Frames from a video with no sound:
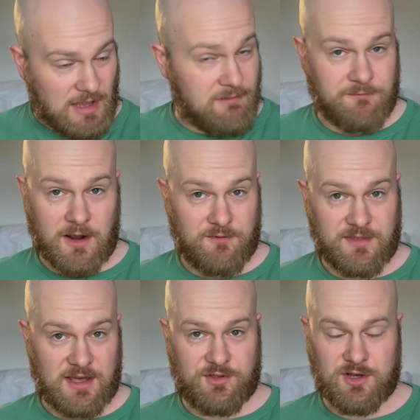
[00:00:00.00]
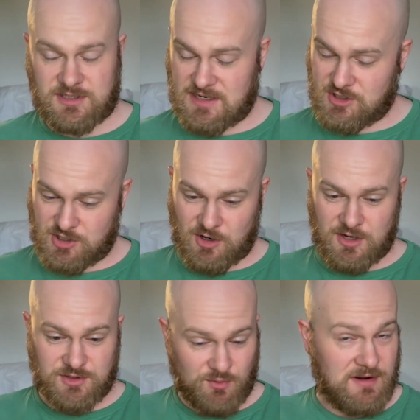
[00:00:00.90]
fight for that 13 shirt
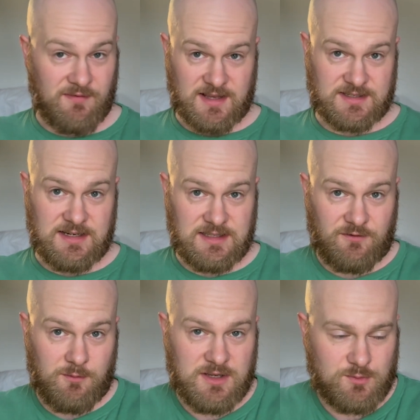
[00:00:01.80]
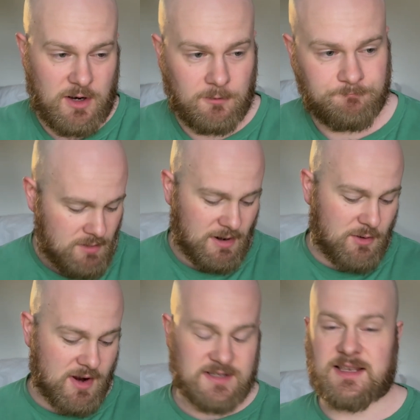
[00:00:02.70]
is really fascinating for me as well. But
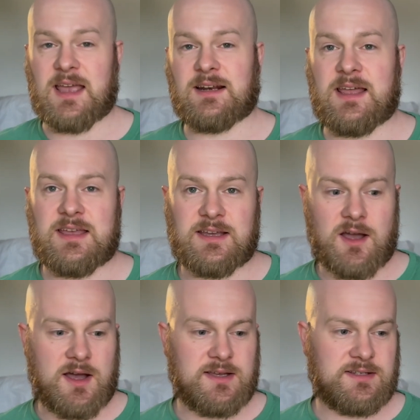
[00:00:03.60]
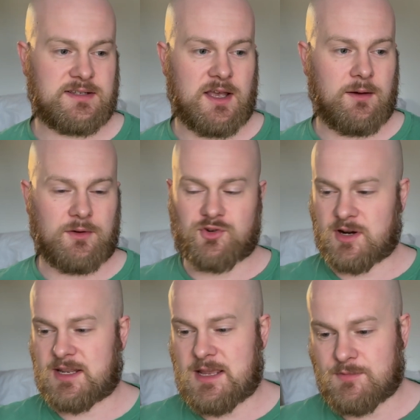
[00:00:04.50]
anyway, it's getting late here, guys. I'm
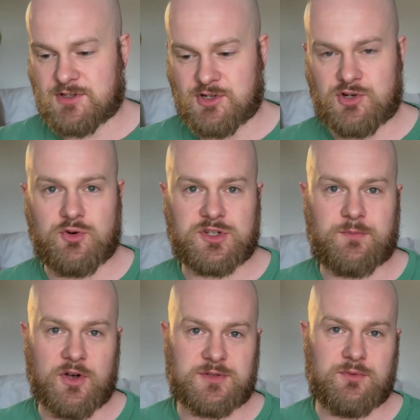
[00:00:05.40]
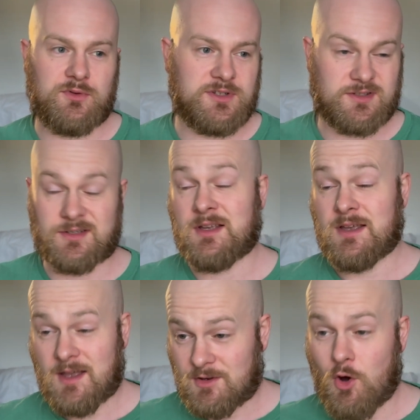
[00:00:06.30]
trying to keep this as short as possible, as
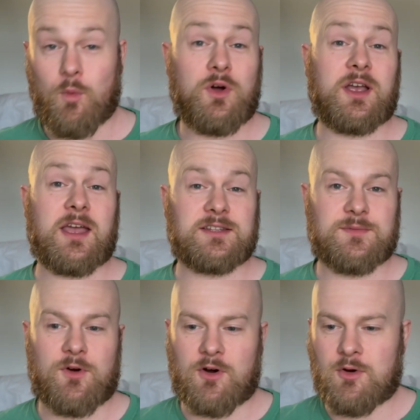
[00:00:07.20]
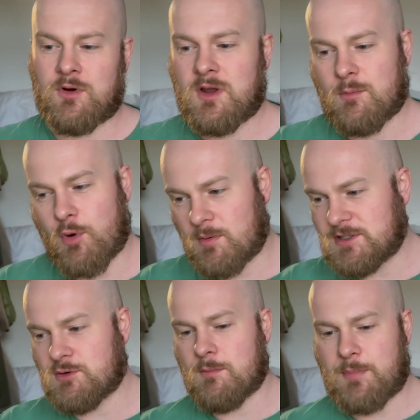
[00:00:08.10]
I've got work again tomorrow. Probably
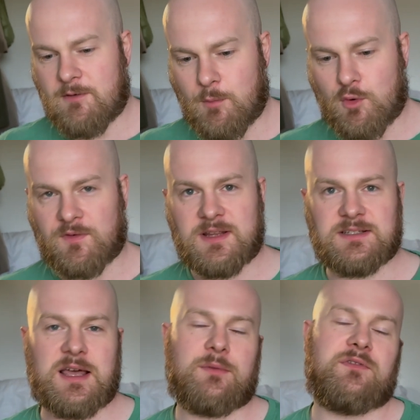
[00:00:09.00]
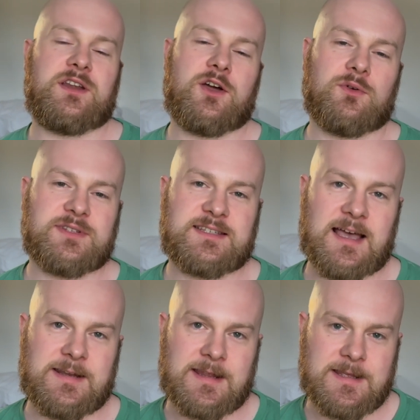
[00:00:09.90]
do a bit more of an in-depth video on
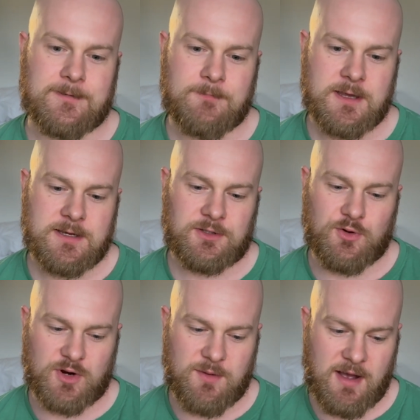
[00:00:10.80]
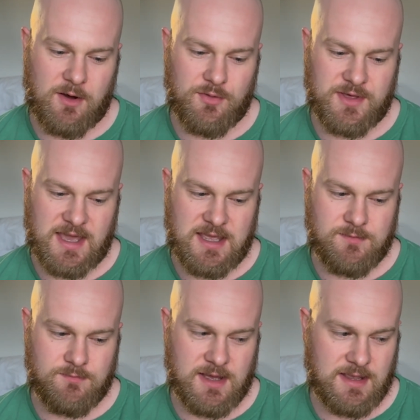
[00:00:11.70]
Saturday, talking about the
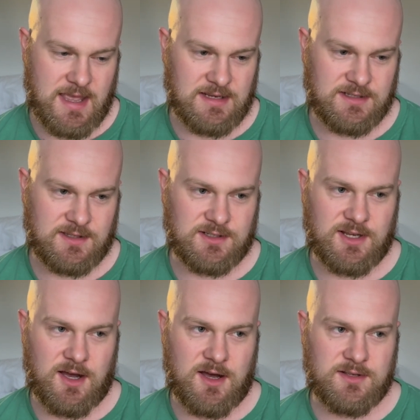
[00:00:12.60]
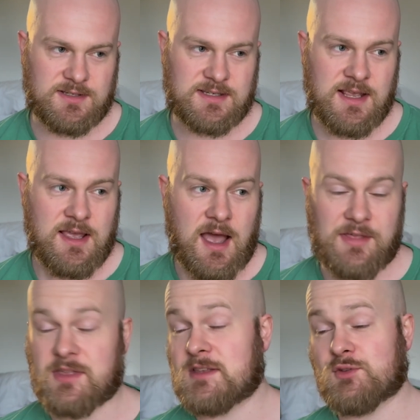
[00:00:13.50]
game against the Tars. I
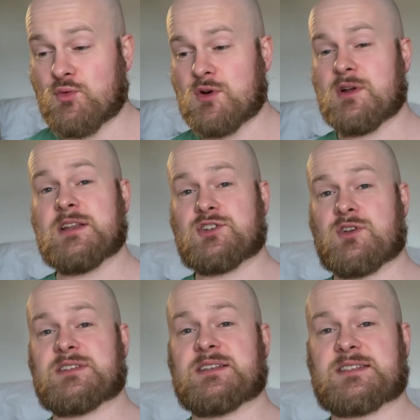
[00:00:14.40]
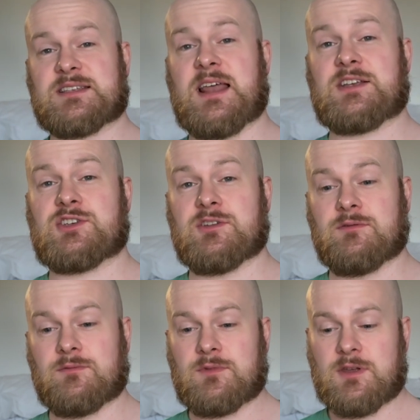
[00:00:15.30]
think there's a real interesting
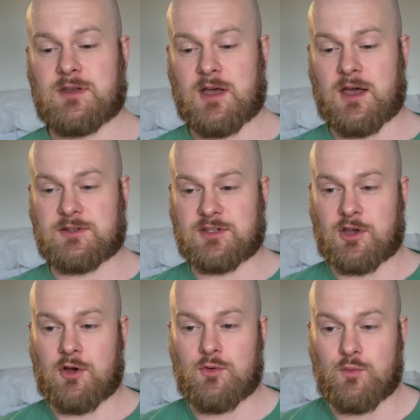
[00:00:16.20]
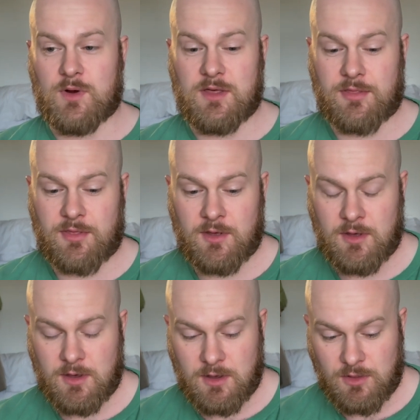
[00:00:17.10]
selection to go with
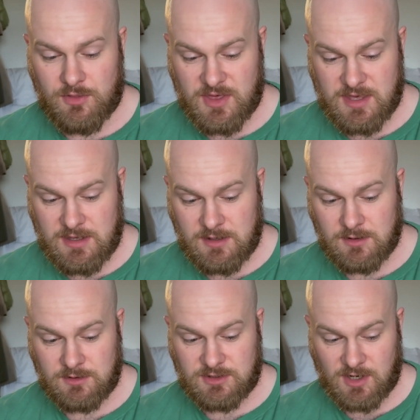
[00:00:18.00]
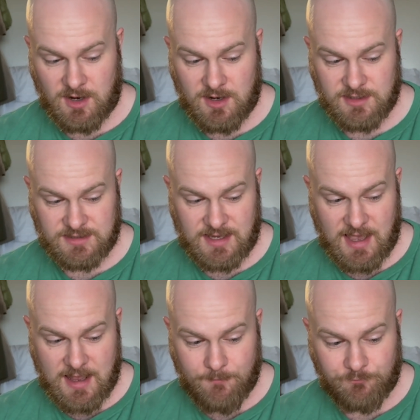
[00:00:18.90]
the Tars
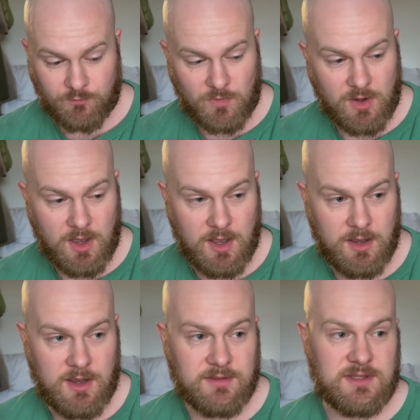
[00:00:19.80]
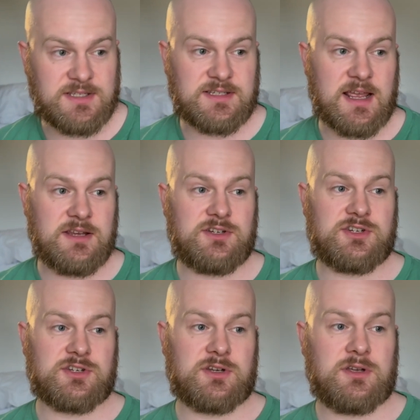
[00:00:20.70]
game. At this
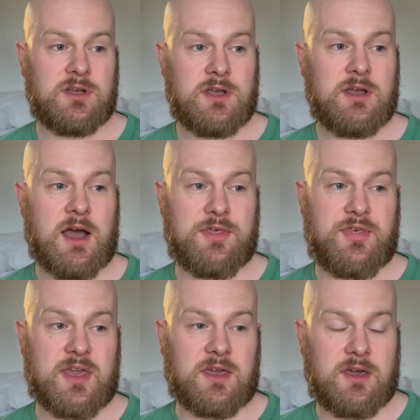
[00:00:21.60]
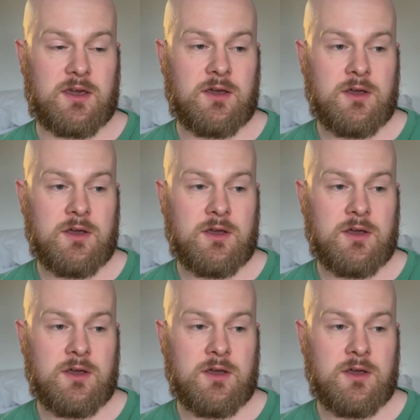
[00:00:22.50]
stage, I think